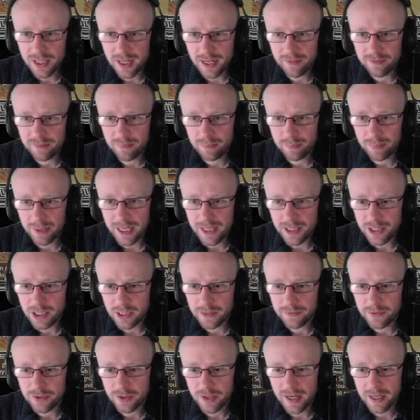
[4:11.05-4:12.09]
have plenty
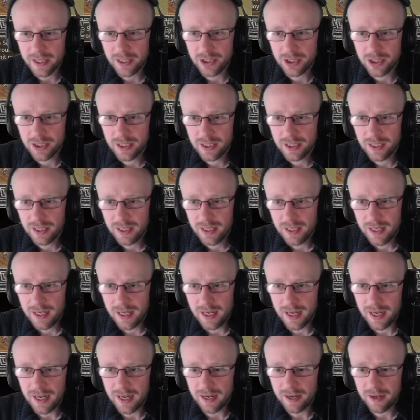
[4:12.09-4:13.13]
of trash,
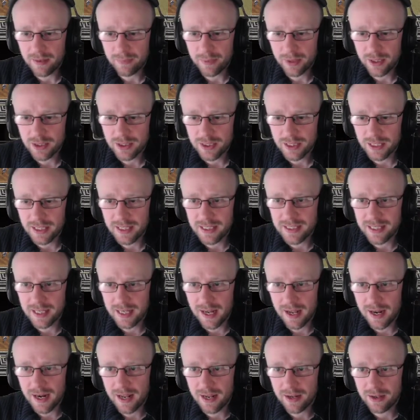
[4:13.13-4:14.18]
because at least then
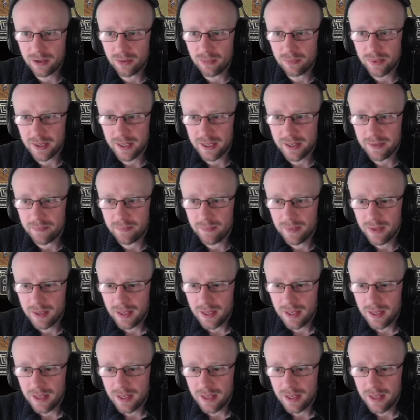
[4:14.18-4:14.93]
I'll outnumber him